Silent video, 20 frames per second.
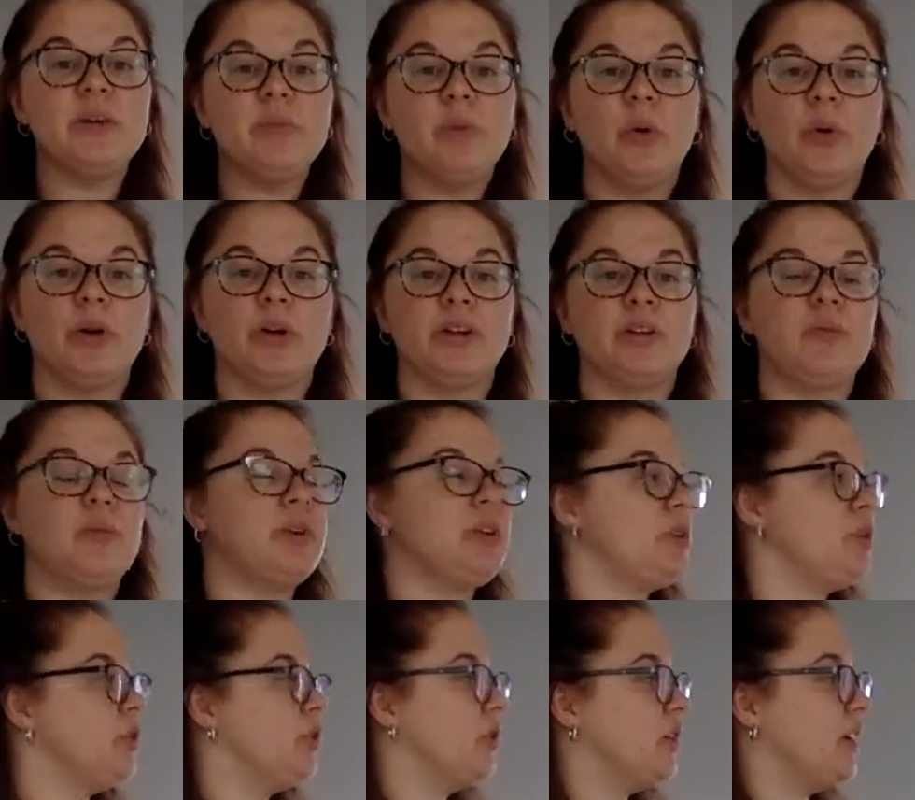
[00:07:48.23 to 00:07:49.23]
important when you
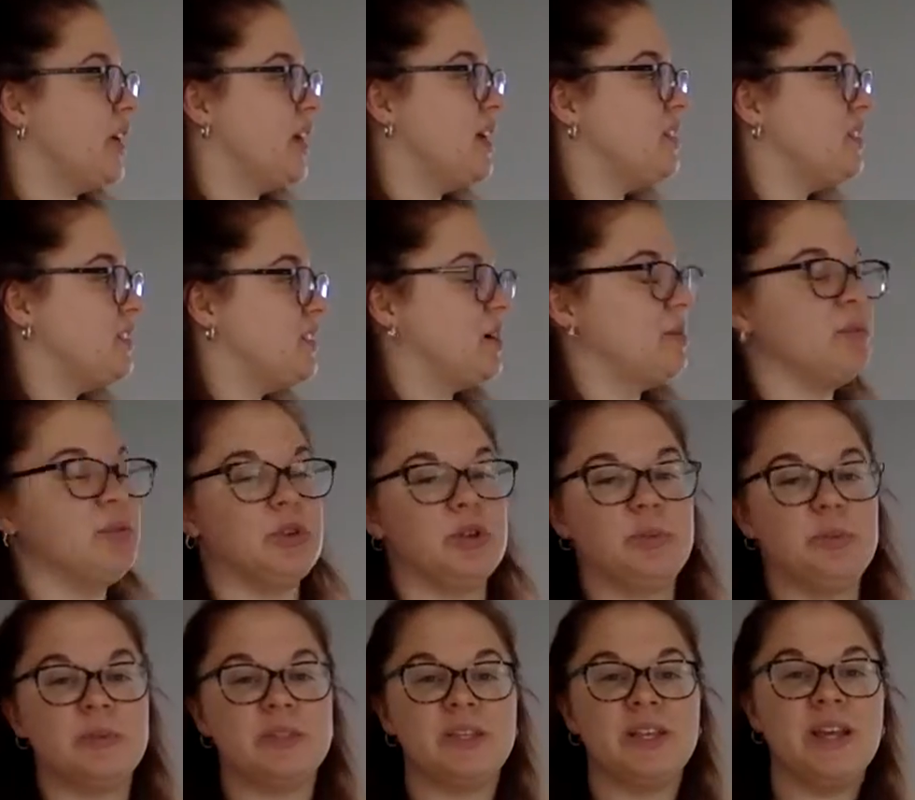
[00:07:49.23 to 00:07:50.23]
create
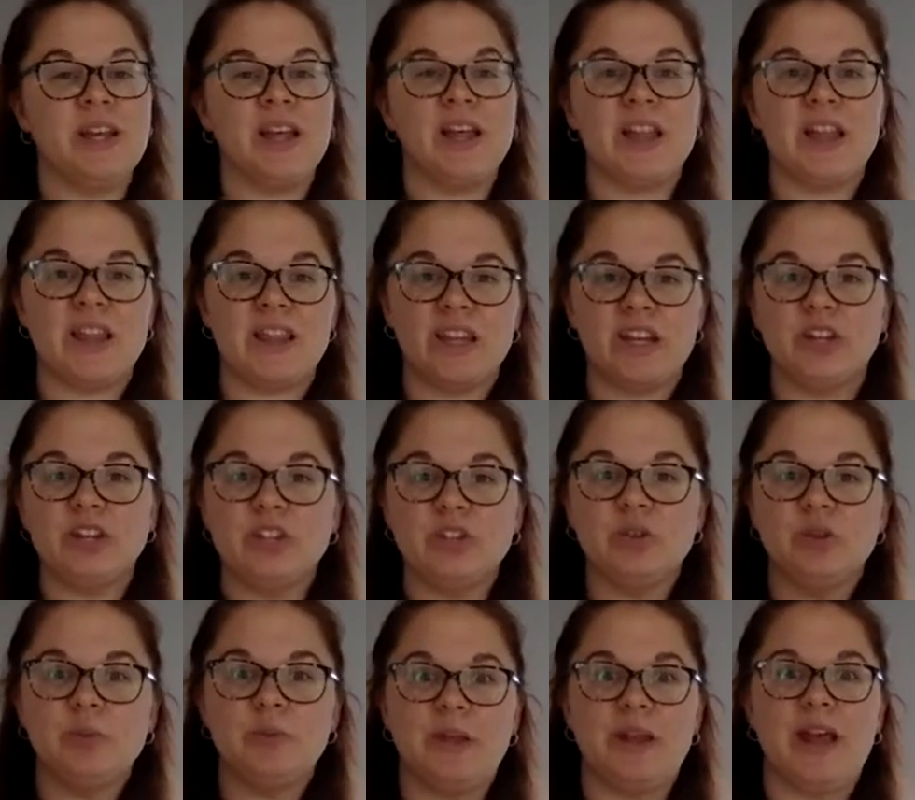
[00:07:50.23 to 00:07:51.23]
subgroups that there is a
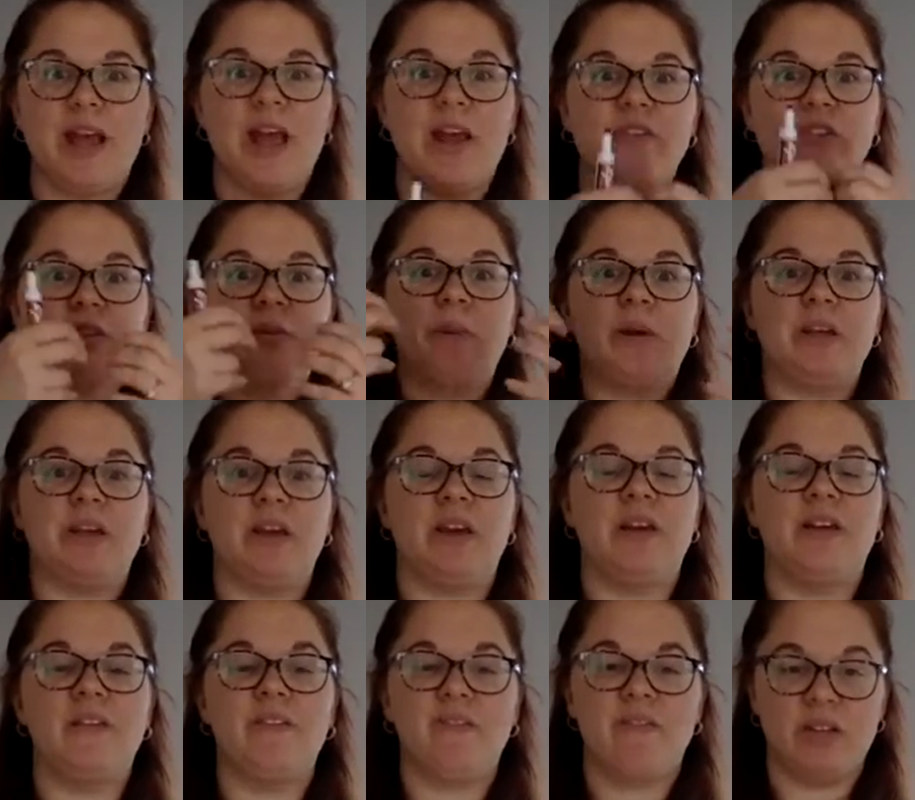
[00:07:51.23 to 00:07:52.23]
group that everybody
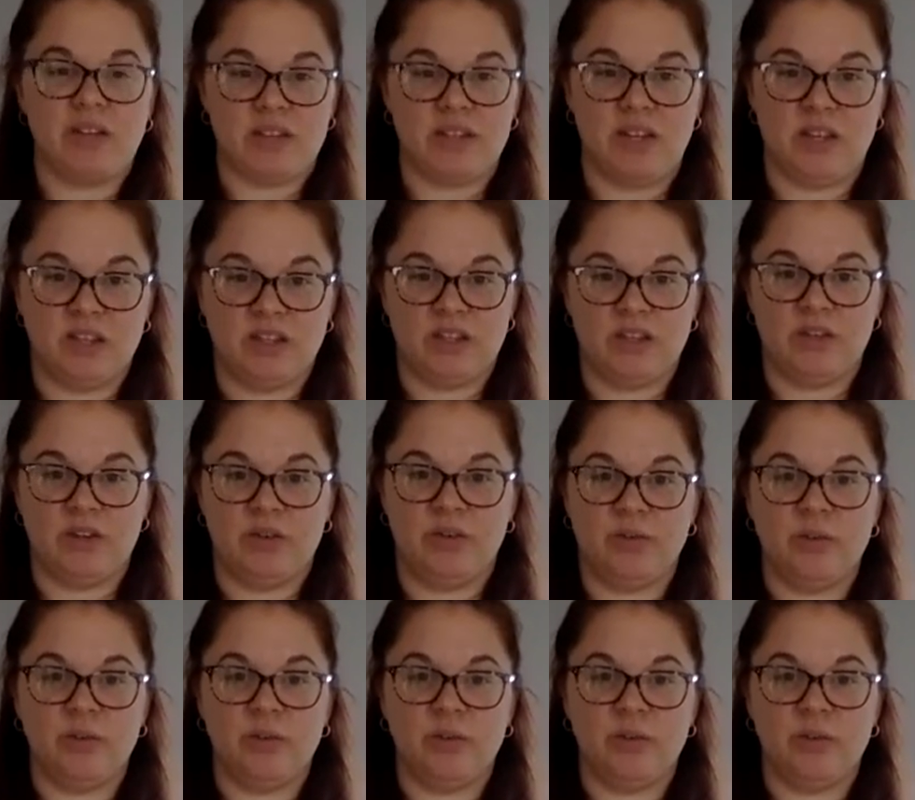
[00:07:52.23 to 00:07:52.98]
fits into.